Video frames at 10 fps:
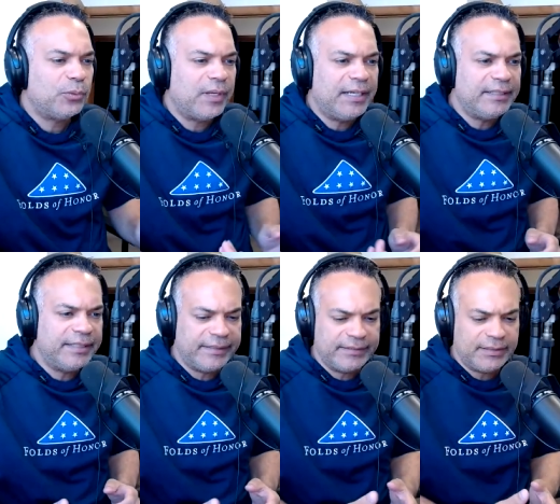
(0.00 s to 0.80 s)

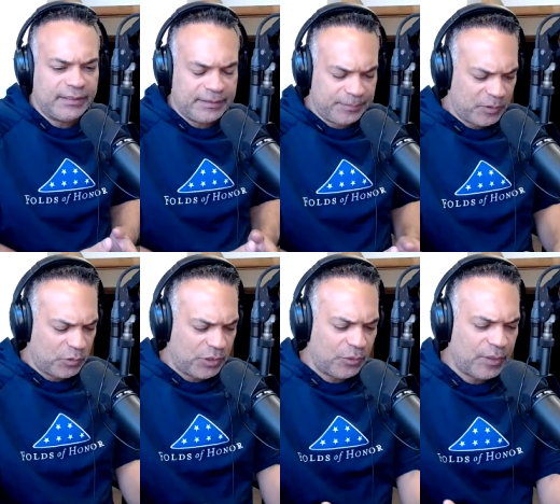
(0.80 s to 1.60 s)
lending,
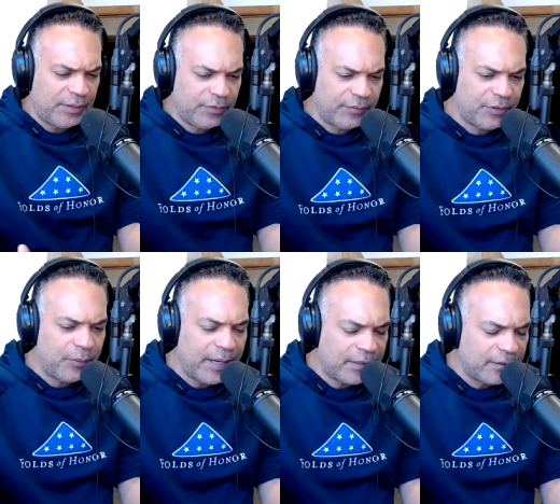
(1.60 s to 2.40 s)
if
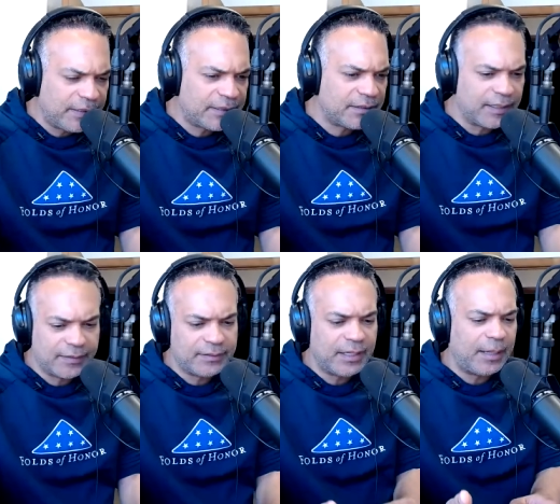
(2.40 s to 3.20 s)
you had to list like
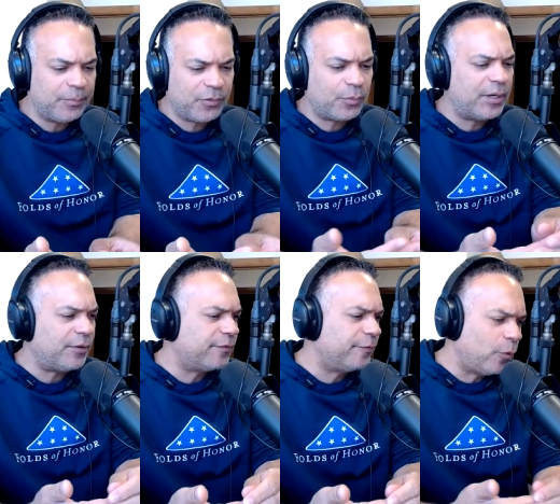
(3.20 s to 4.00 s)
the top 3
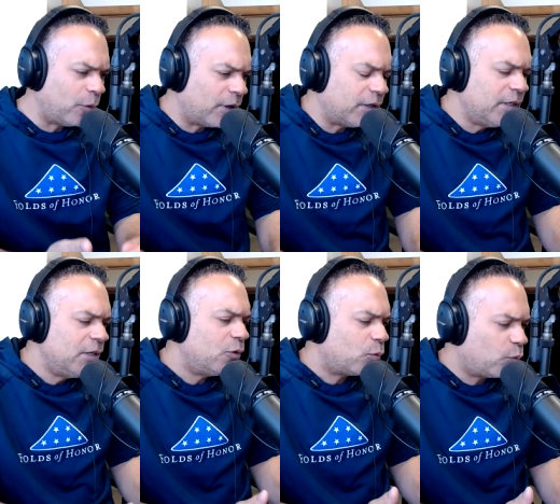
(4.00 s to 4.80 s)
or 4
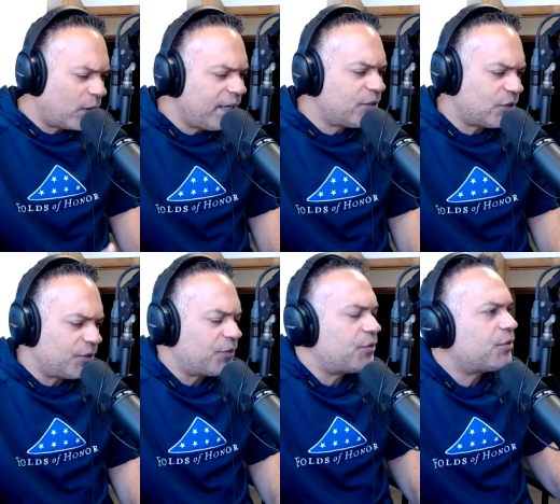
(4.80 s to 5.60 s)

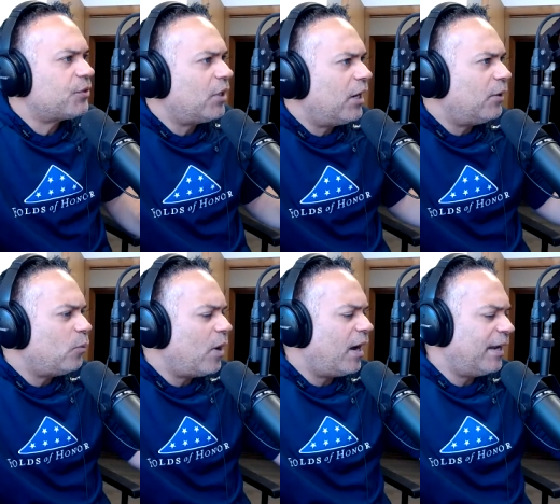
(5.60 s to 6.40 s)
reasons
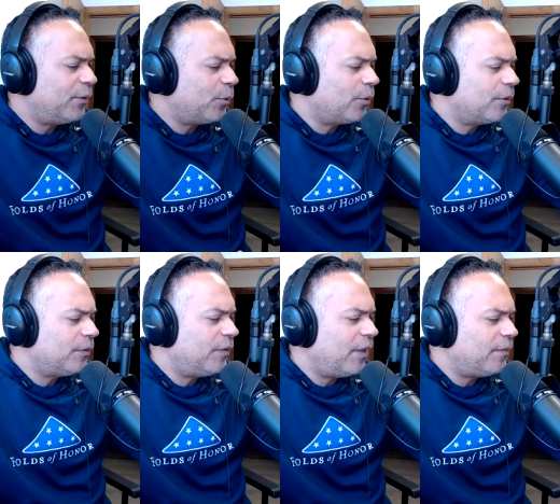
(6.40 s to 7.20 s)
why or
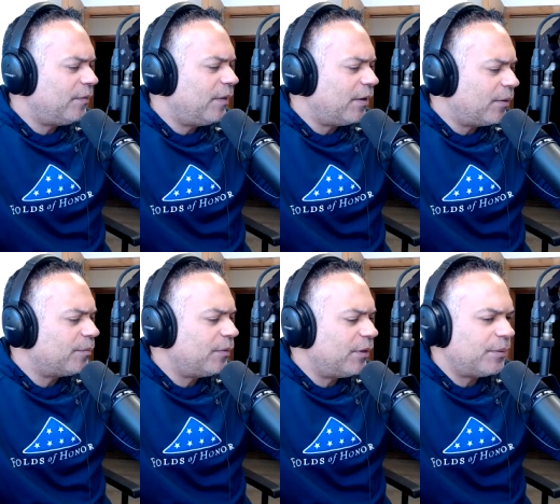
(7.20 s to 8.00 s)
that
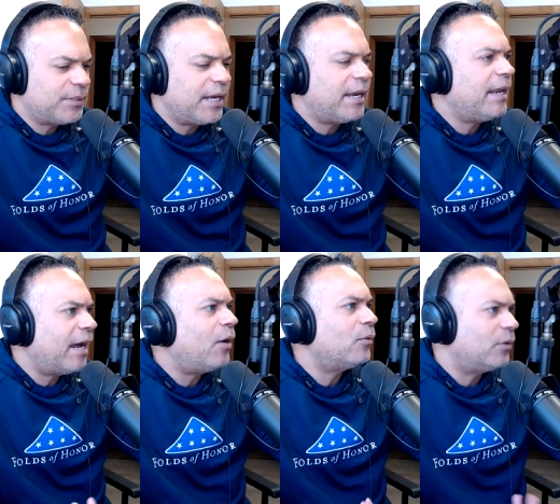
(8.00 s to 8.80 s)
they're taking
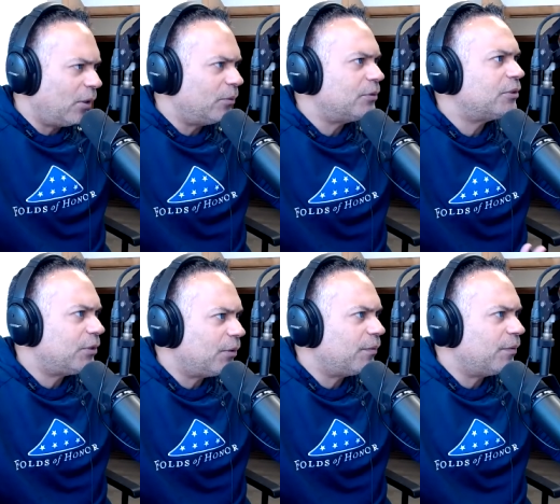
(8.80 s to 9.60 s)
out loans,
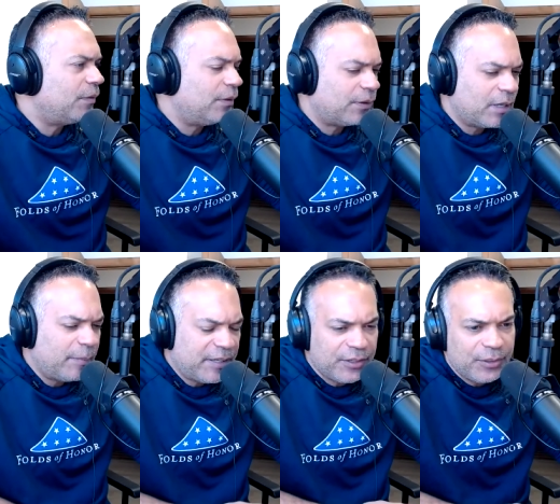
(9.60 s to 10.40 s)
they're
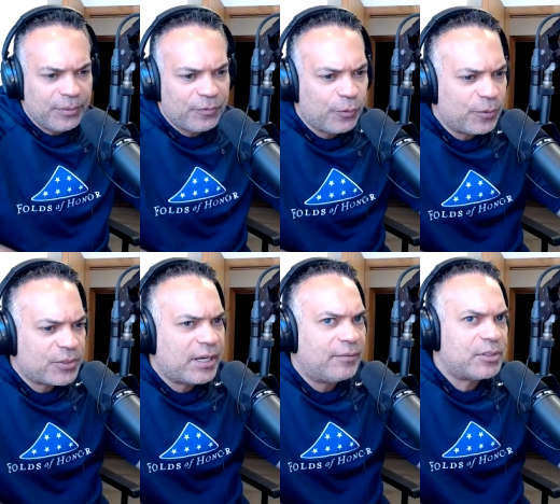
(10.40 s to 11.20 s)
coming to you for
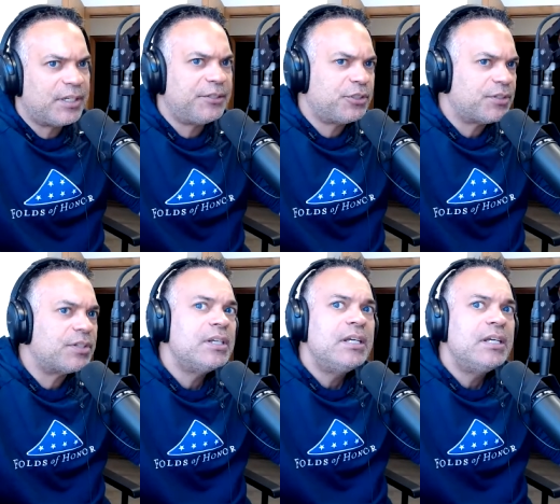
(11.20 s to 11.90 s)
those conversations.